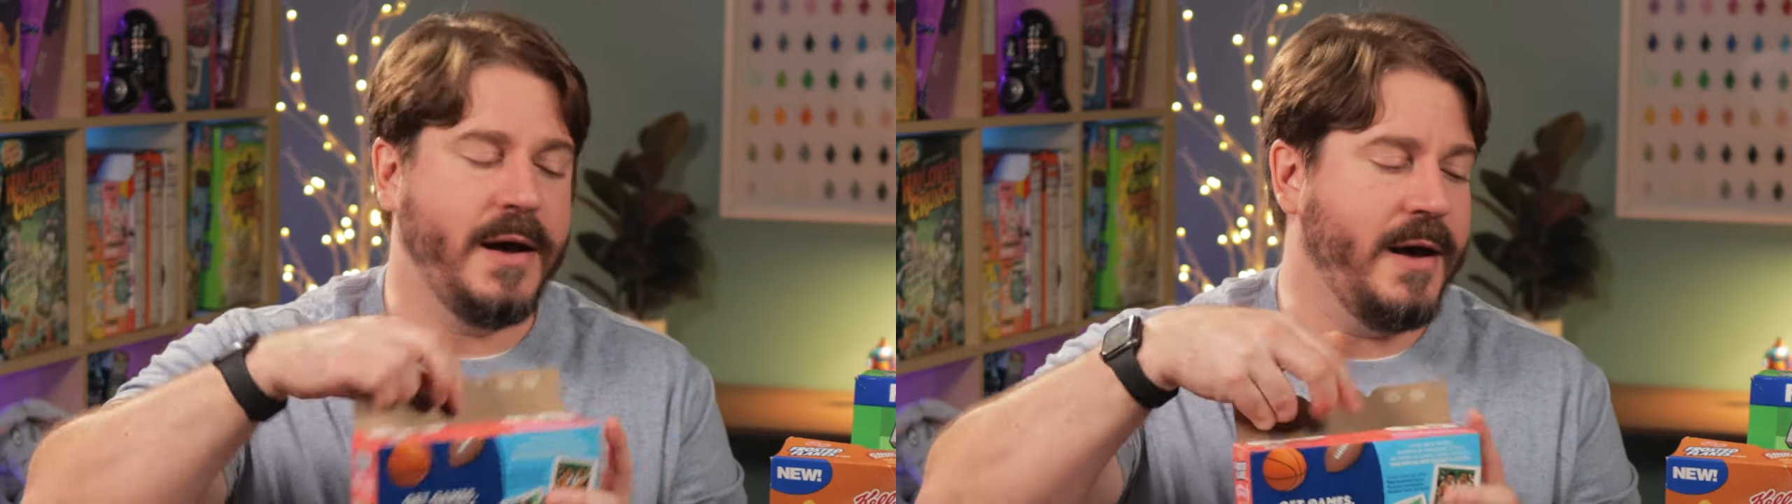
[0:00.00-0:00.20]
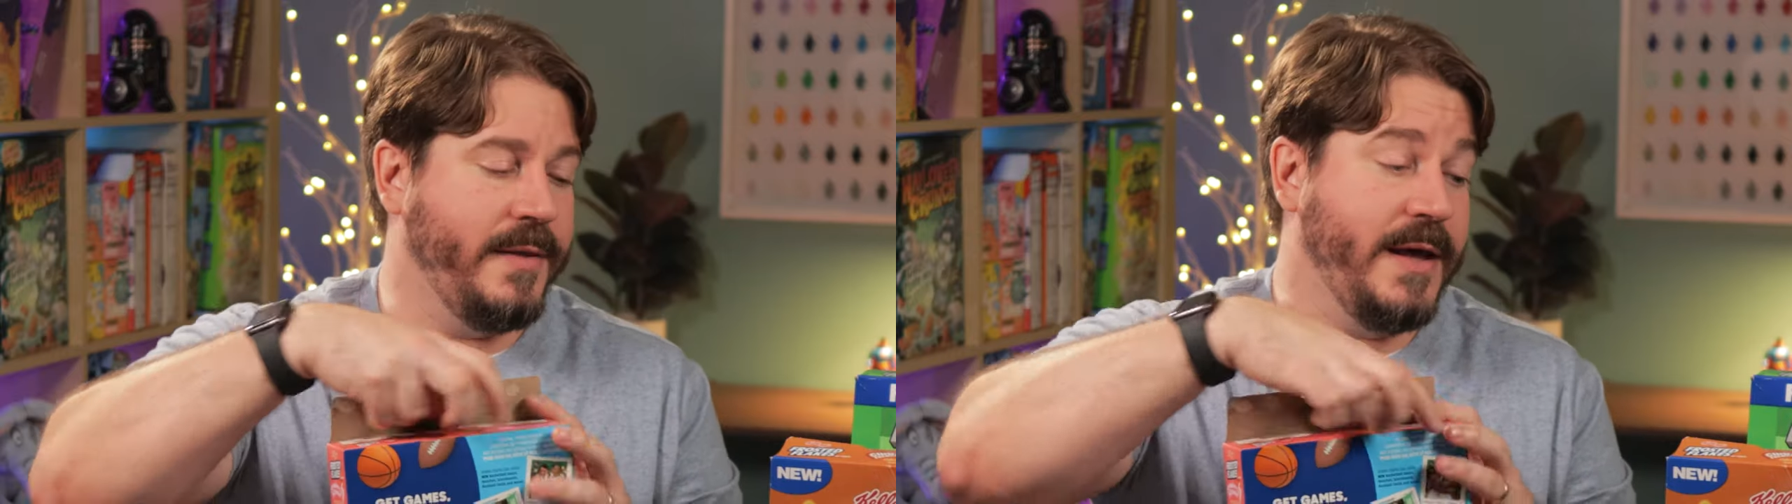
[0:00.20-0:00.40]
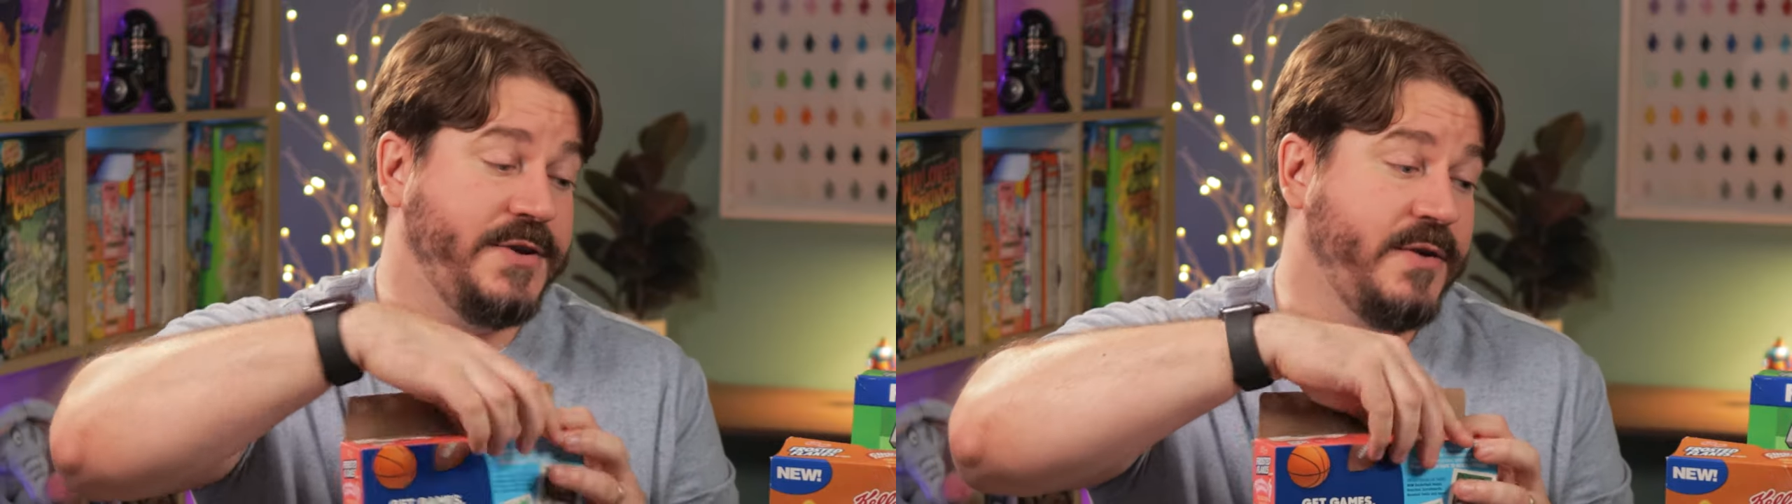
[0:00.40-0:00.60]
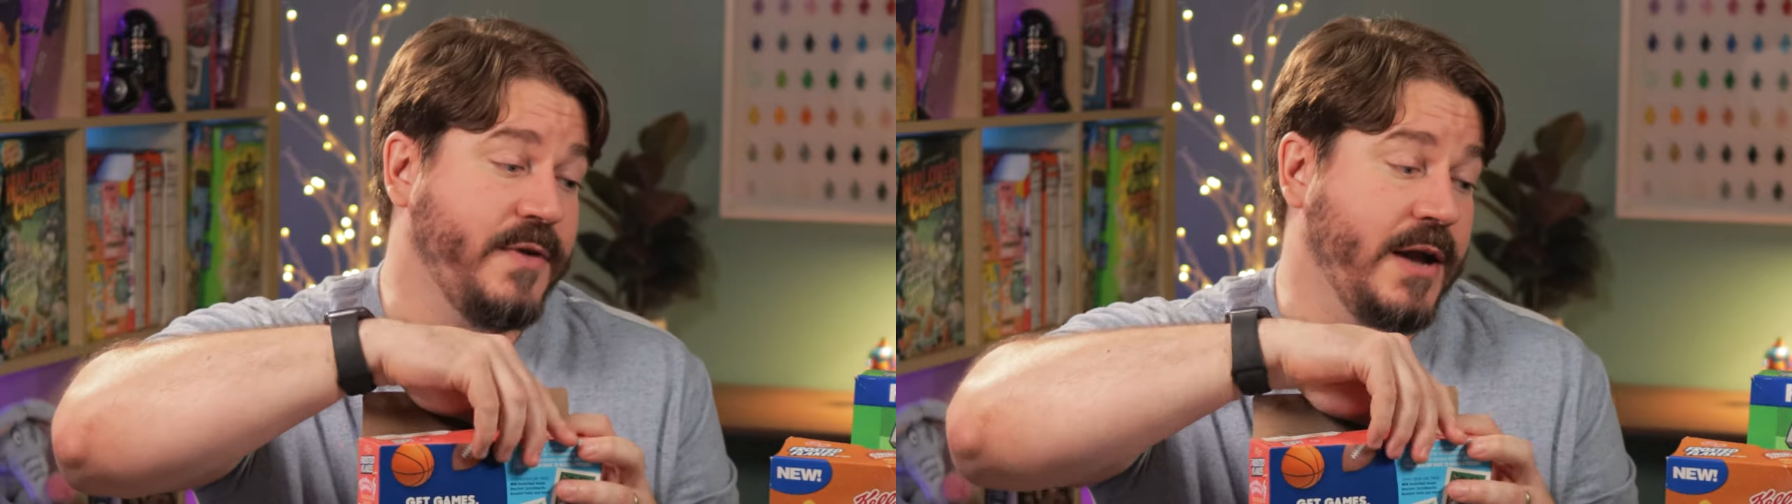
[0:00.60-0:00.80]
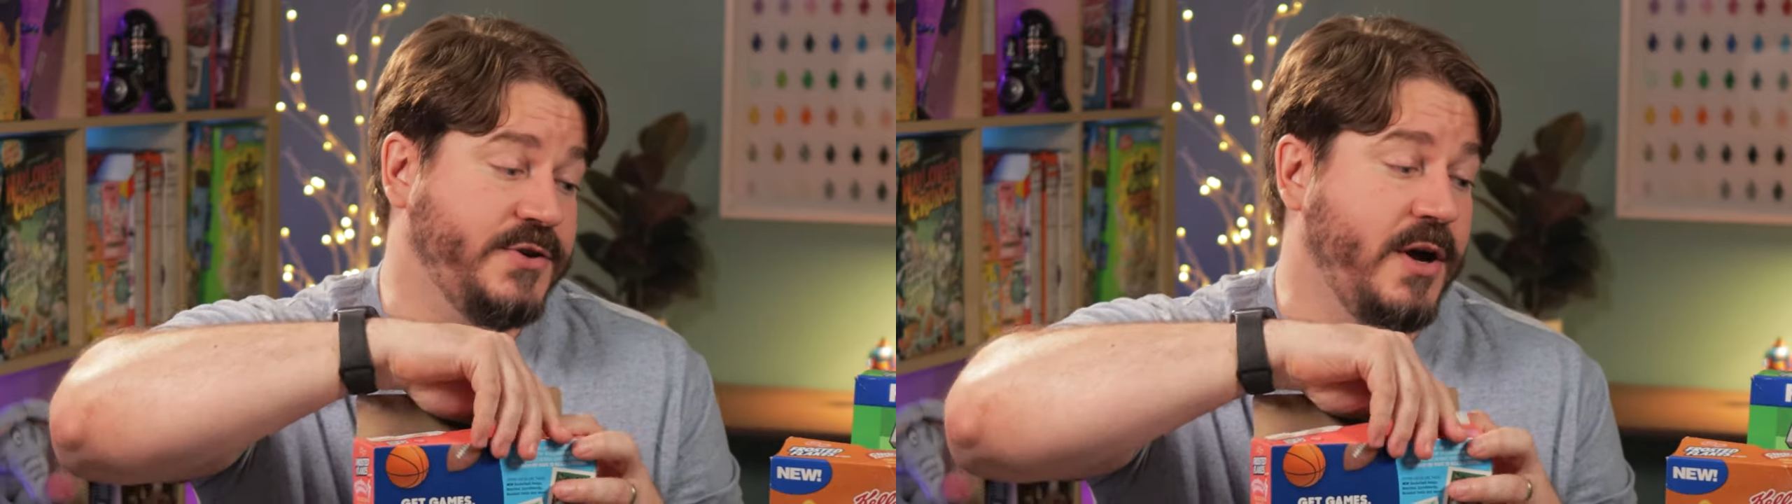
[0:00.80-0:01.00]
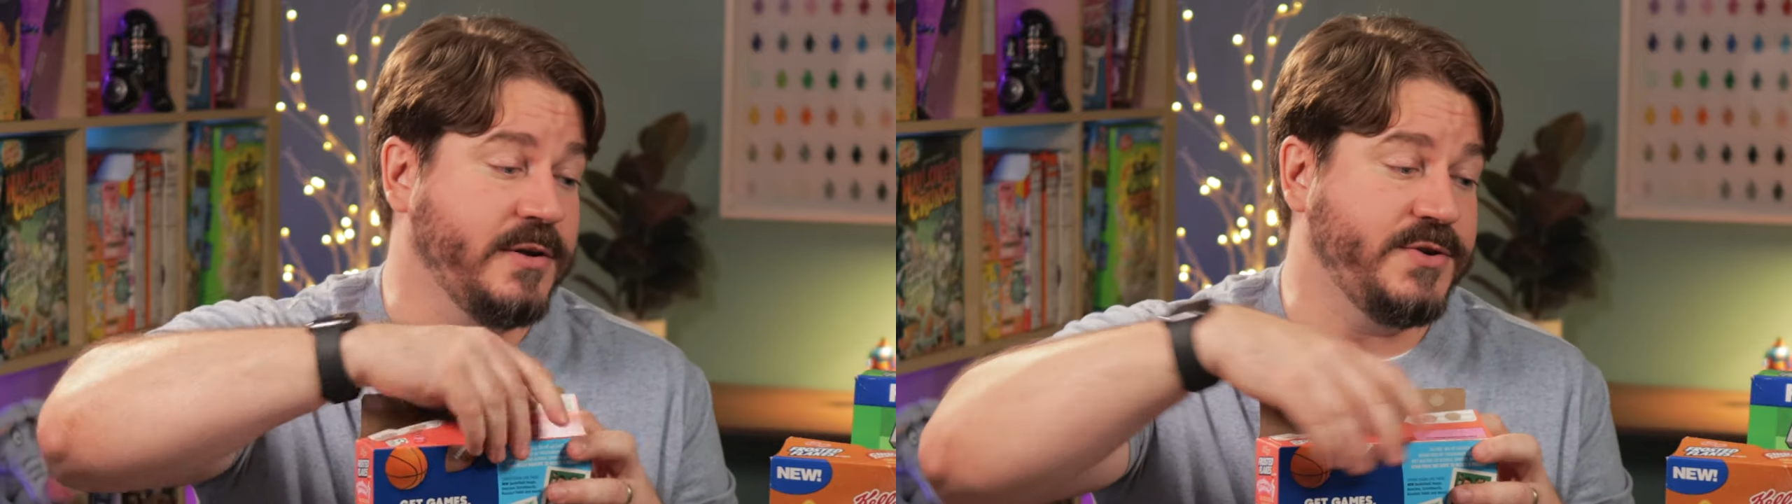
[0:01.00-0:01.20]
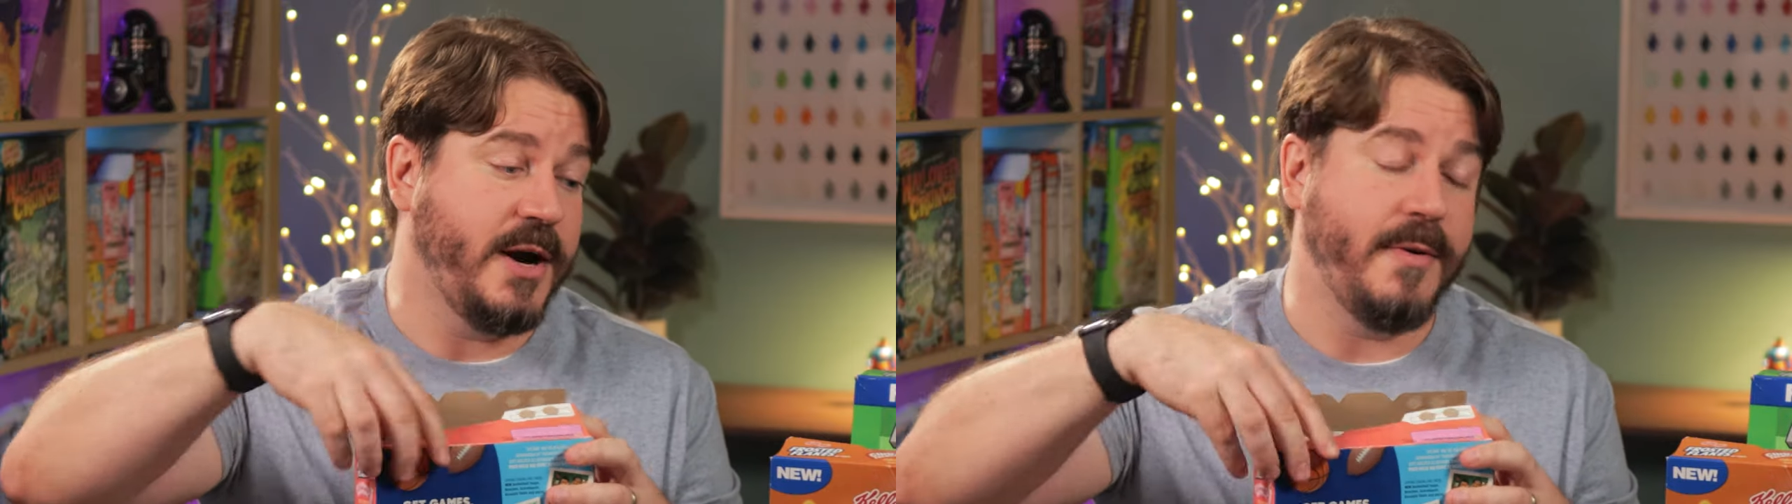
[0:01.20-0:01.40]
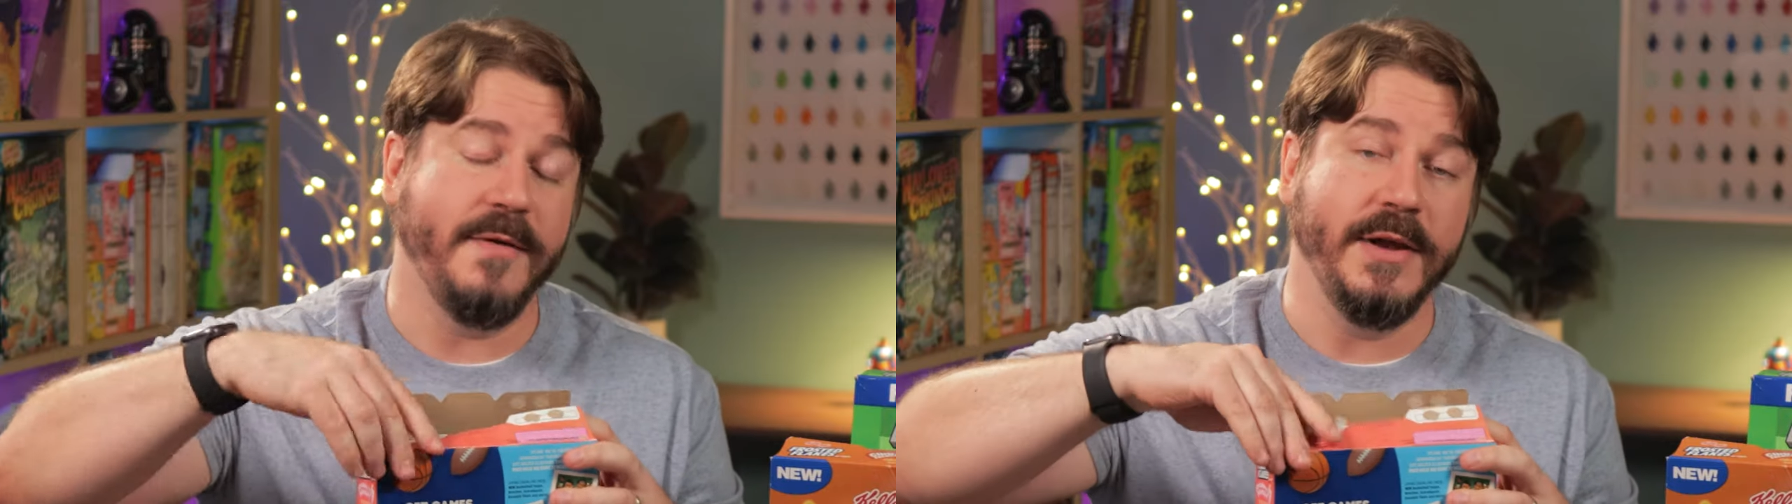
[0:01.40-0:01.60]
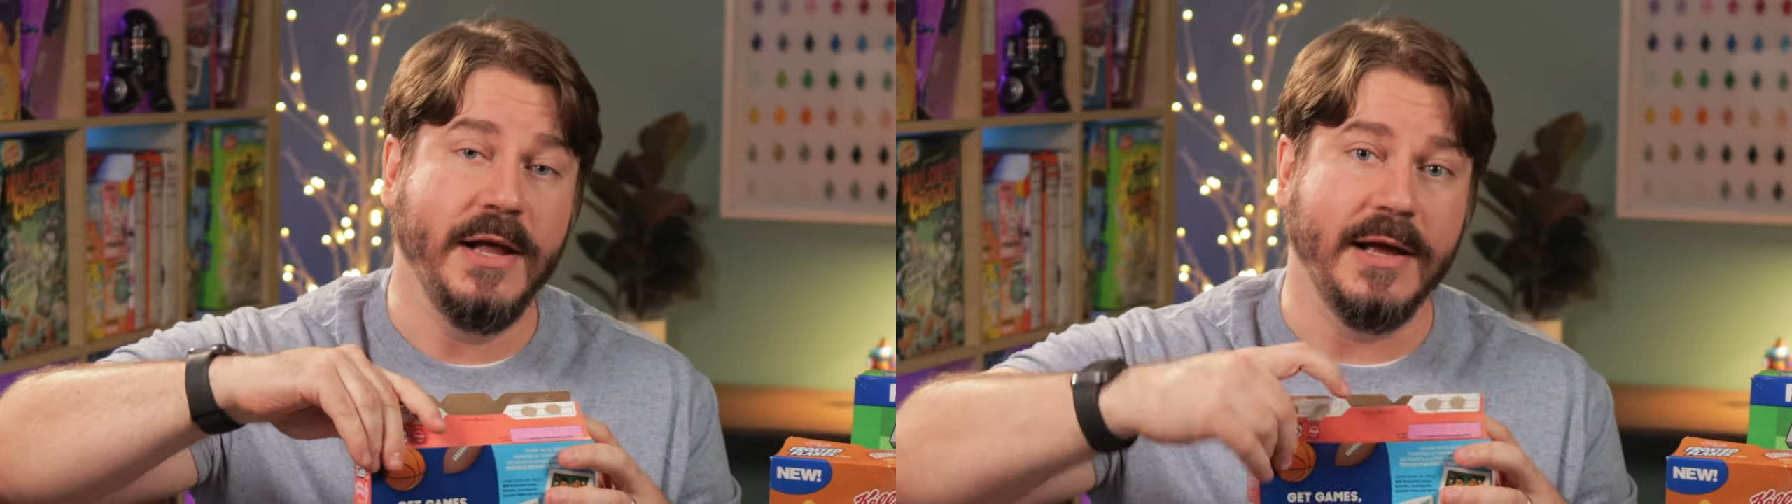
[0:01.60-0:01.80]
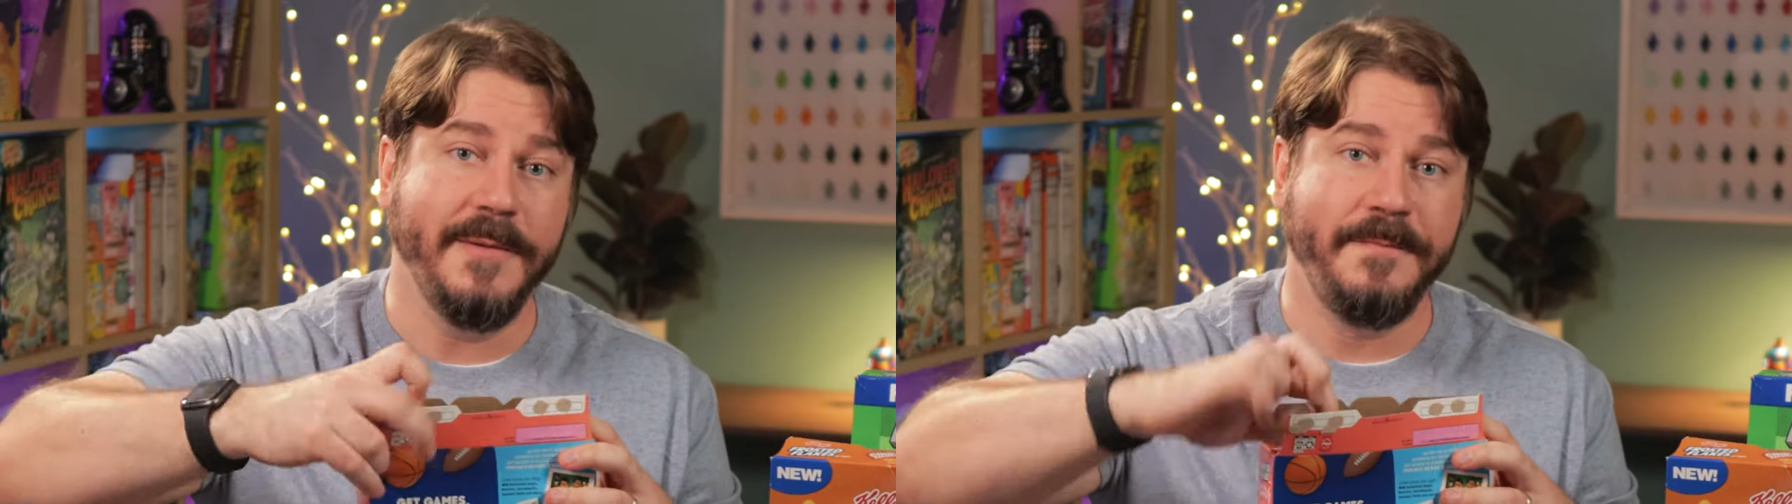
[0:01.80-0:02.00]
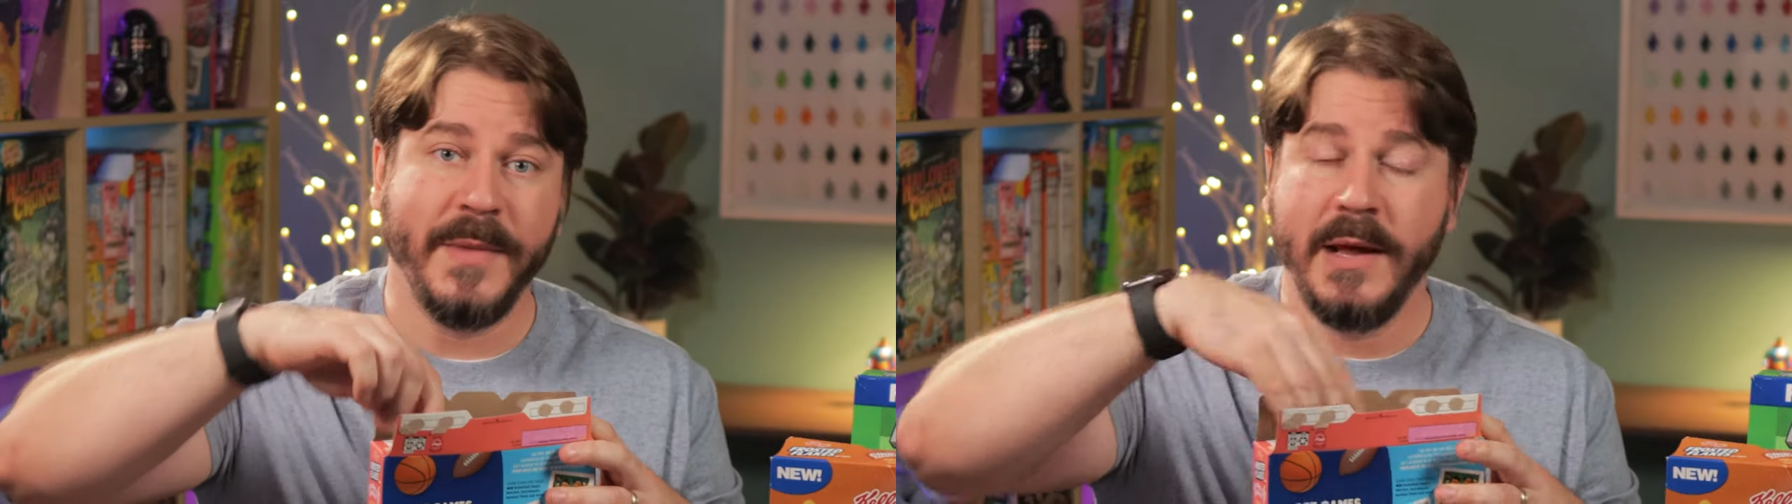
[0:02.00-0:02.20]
Uh, they should have gone chocolate strawberry vanilla,